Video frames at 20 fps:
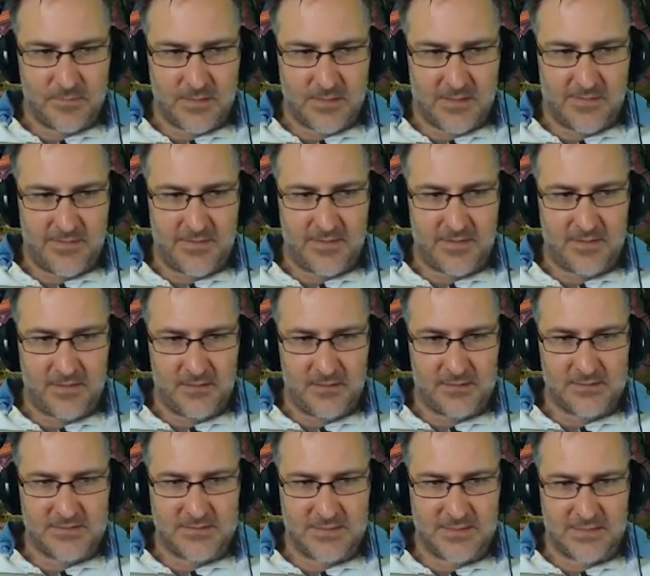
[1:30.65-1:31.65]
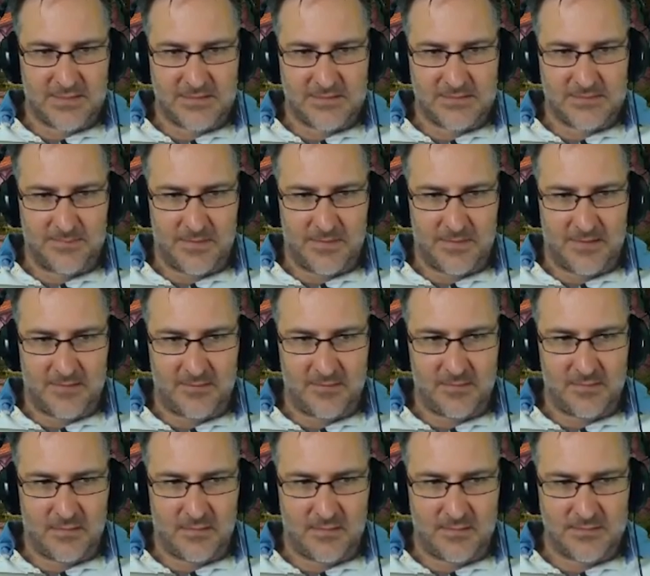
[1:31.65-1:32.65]
I think it looks like it's the Paladin
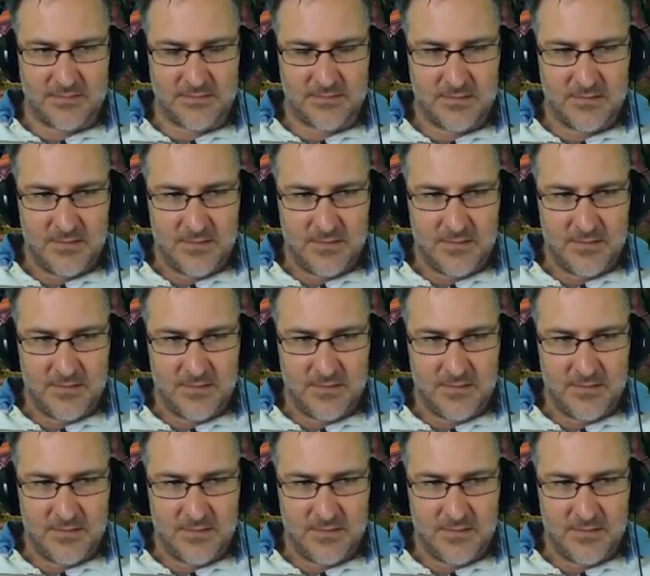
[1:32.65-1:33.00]
Halls.